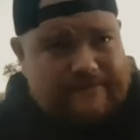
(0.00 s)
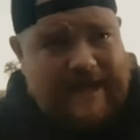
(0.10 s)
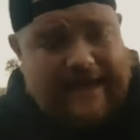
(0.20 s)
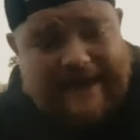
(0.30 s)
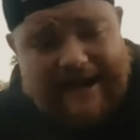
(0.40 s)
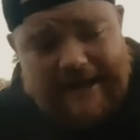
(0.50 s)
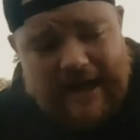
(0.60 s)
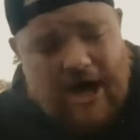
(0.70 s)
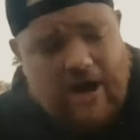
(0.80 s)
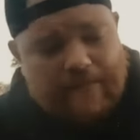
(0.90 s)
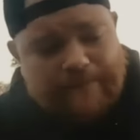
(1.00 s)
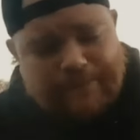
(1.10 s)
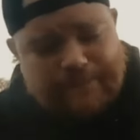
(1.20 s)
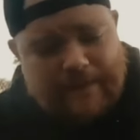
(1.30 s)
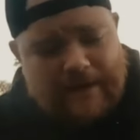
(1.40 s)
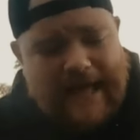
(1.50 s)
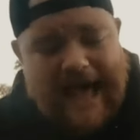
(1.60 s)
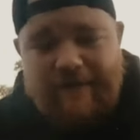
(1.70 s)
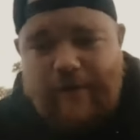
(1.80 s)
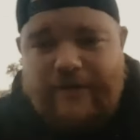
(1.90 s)
And then um
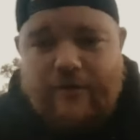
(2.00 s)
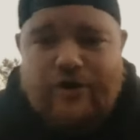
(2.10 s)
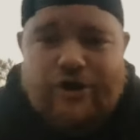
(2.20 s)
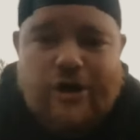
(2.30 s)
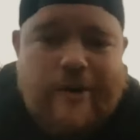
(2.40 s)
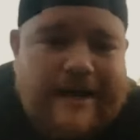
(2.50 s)
halfway through the show,